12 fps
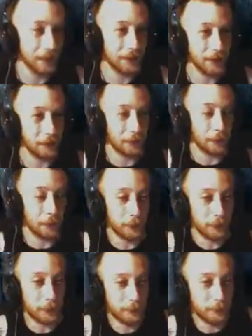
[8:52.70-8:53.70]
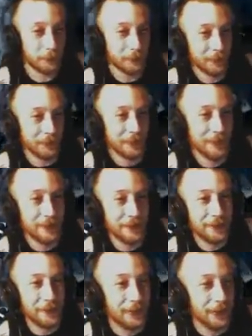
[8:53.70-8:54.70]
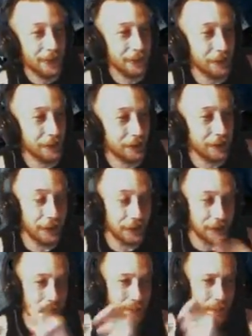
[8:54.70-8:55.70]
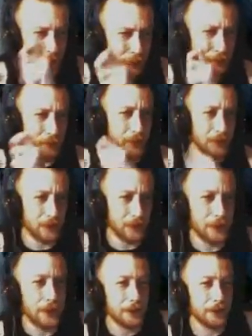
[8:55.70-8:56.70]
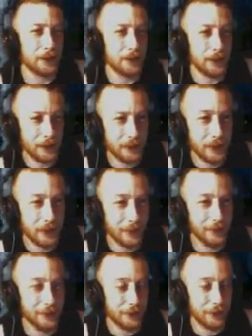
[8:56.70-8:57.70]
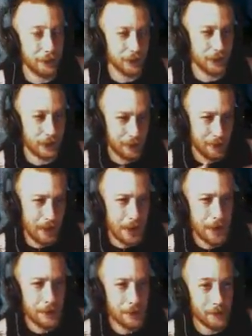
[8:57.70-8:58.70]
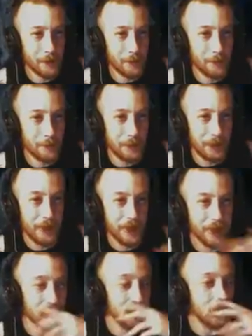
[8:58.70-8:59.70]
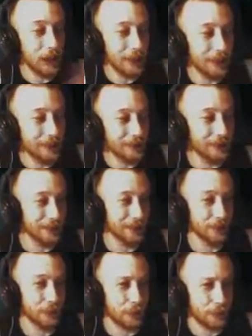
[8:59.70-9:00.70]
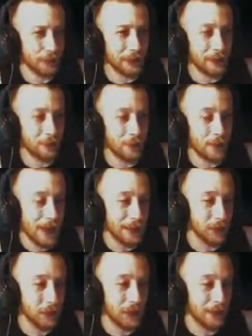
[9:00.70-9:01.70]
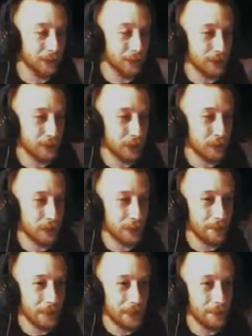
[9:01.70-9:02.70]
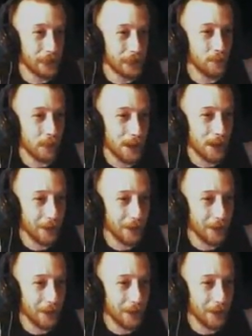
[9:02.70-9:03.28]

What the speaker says: he's awesome. He does that muscle music thing, Scotty. Yeah, so it's like that, but a heat sheet, you know. So it's like Ray Shell. You don't want to meet Big Ray,